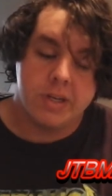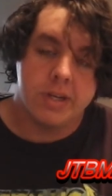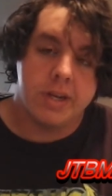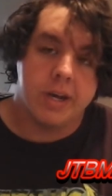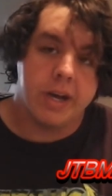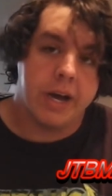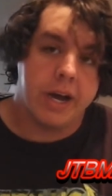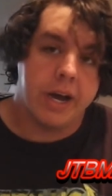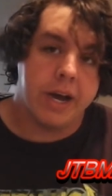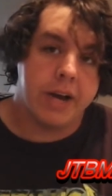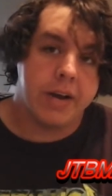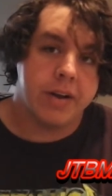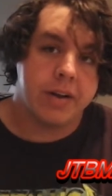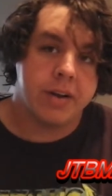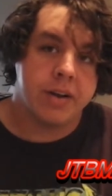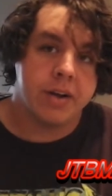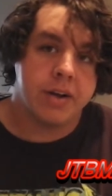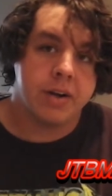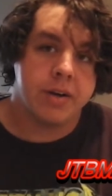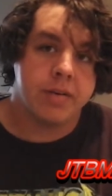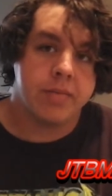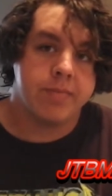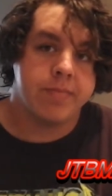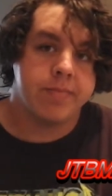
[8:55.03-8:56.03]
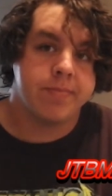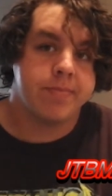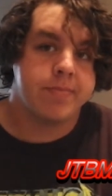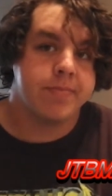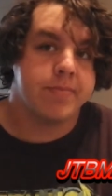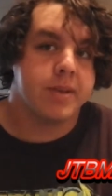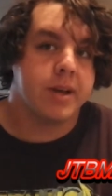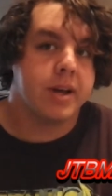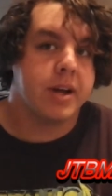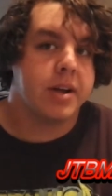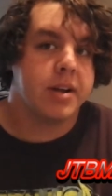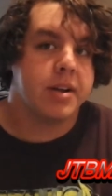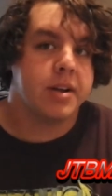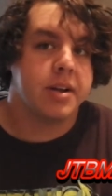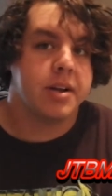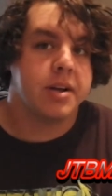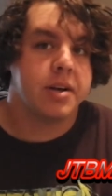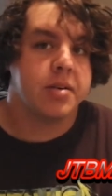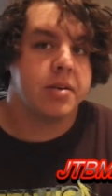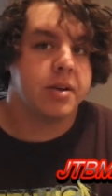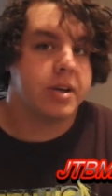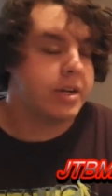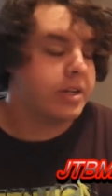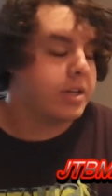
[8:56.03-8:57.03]
I don't know. I don't
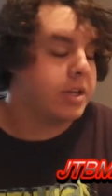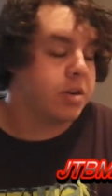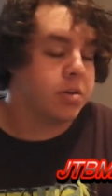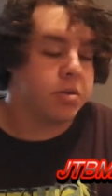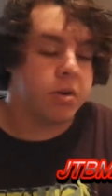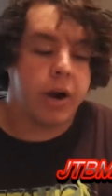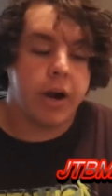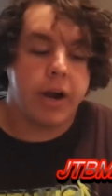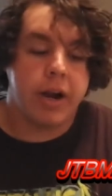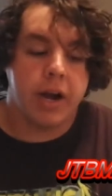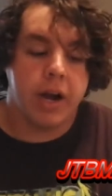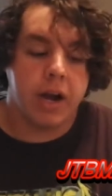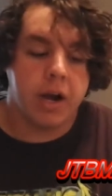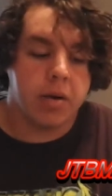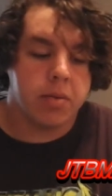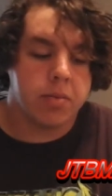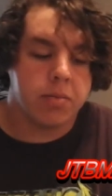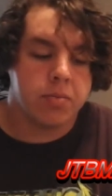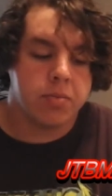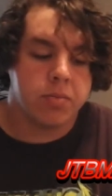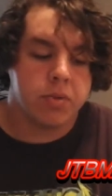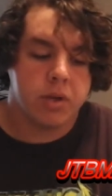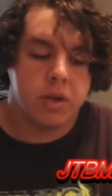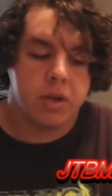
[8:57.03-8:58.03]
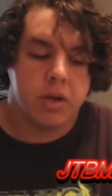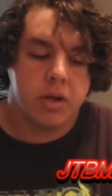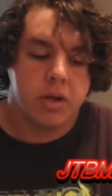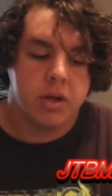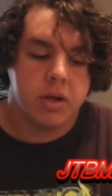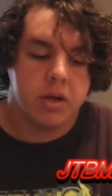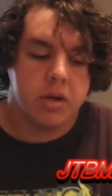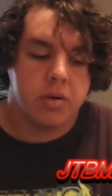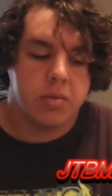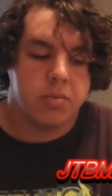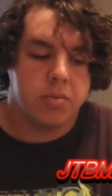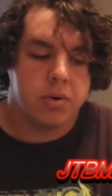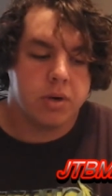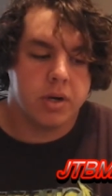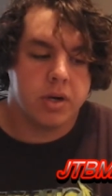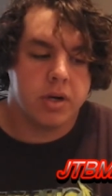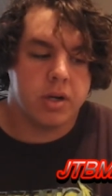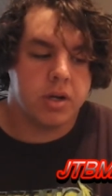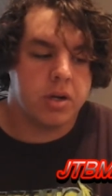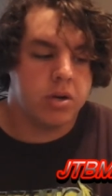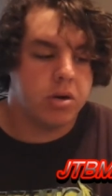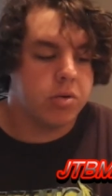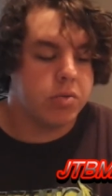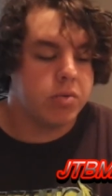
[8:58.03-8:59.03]
know. It's a great album,
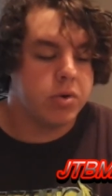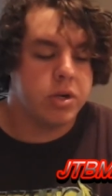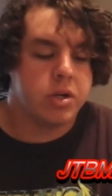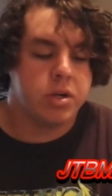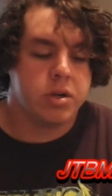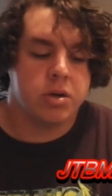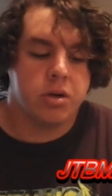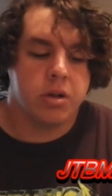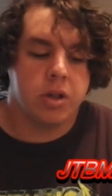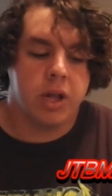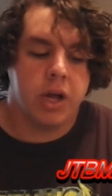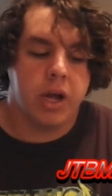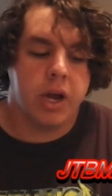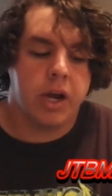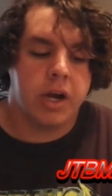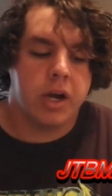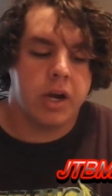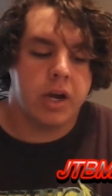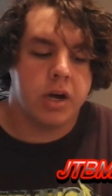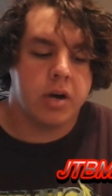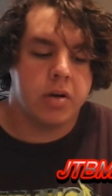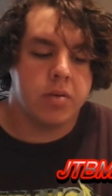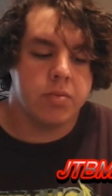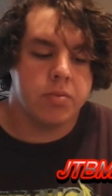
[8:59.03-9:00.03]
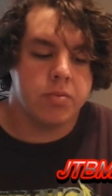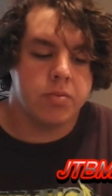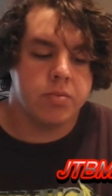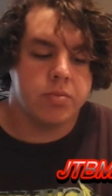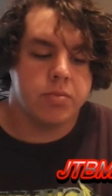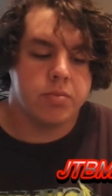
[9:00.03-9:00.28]
but no original lineup.